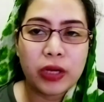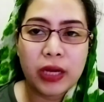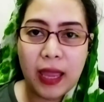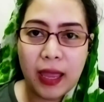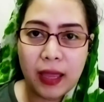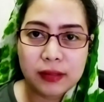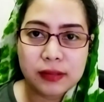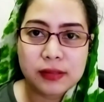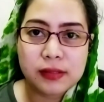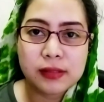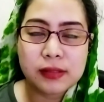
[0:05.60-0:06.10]

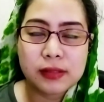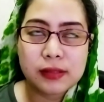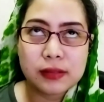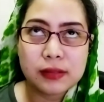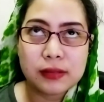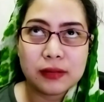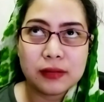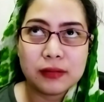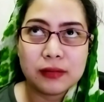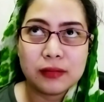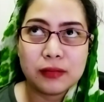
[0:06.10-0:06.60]
Reacts.
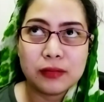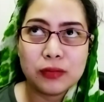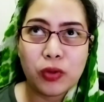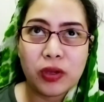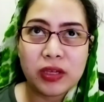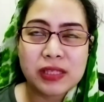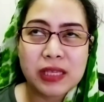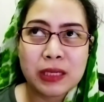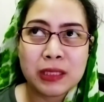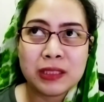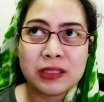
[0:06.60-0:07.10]
Do
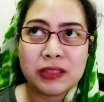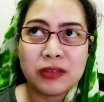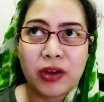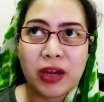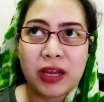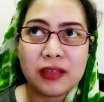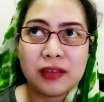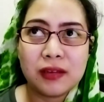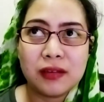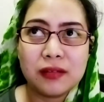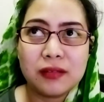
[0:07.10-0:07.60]
I say it
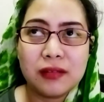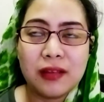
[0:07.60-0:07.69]
right?